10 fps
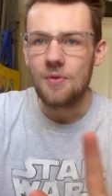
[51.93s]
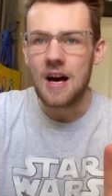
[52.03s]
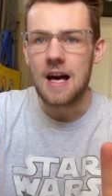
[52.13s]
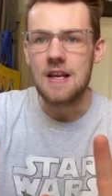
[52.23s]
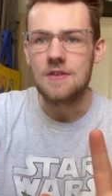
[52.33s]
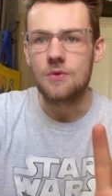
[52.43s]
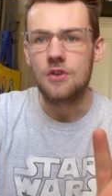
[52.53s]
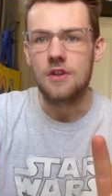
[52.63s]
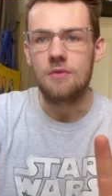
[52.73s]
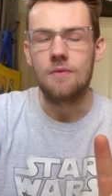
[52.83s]
That is for a
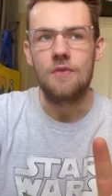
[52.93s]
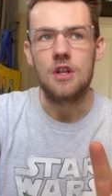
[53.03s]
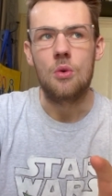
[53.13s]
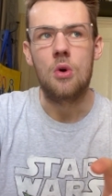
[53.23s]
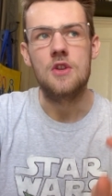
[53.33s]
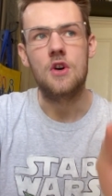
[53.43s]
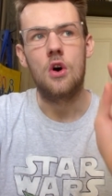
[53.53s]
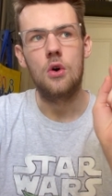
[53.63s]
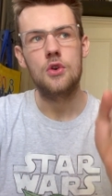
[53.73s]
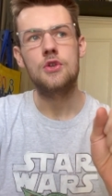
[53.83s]
different video. What is
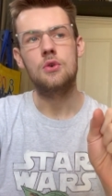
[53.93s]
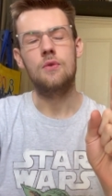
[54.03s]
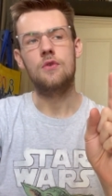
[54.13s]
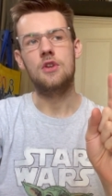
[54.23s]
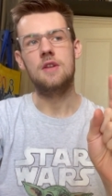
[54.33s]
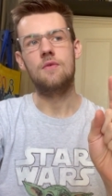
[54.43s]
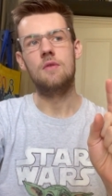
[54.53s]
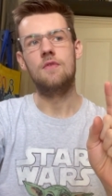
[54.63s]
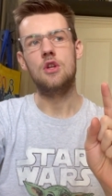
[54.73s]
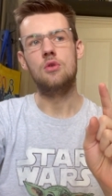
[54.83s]
also for a
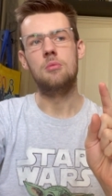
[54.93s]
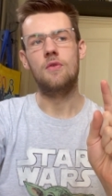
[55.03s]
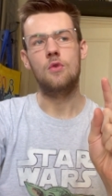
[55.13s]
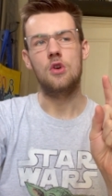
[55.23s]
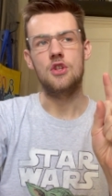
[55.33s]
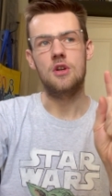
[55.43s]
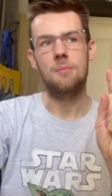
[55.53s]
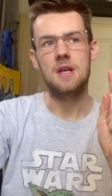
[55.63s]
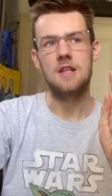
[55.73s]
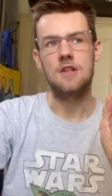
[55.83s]
different video before I
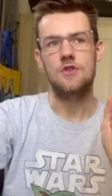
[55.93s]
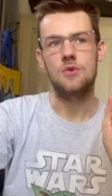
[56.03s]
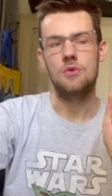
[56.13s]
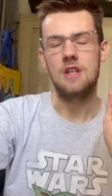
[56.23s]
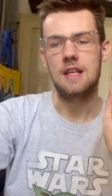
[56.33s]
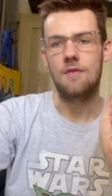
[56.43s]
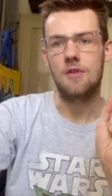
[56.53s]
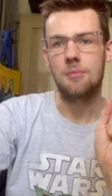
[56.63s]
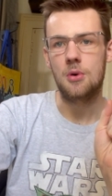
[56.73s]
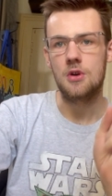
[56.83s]
jump into the gift
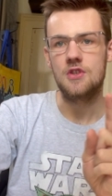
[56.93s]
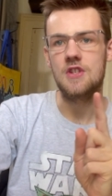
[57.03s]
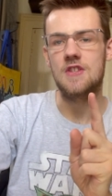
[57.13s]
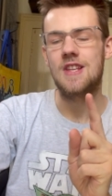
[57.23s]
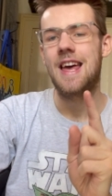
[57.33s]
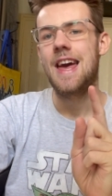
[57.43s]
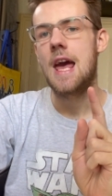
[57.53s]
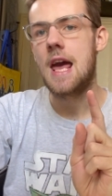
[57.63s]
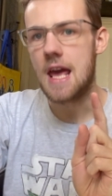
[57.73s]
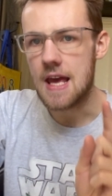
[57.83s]
with purchase
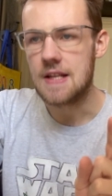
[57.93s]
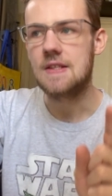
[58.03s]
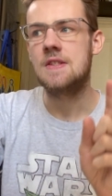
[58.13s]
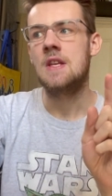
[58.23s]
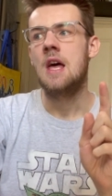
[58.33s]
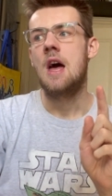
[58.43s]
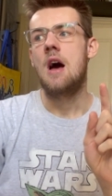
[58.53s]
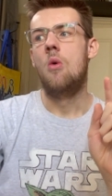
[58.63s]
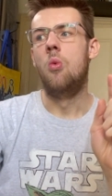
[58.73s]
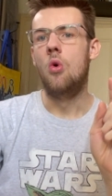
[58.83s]
is
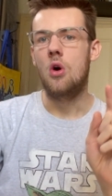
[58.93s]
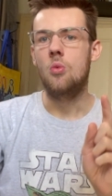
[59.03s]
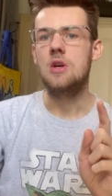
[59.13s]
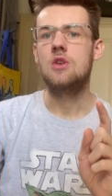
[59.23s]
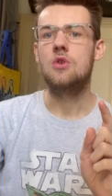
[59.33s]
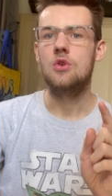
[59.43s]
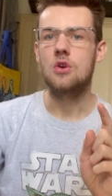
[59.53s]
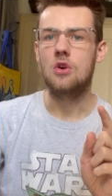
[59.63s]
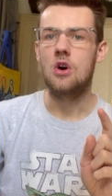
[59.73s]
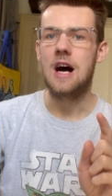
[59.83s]
what we could have
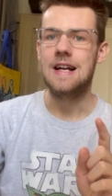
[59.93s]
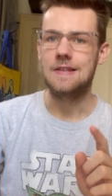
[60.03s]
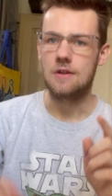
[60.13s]
got as an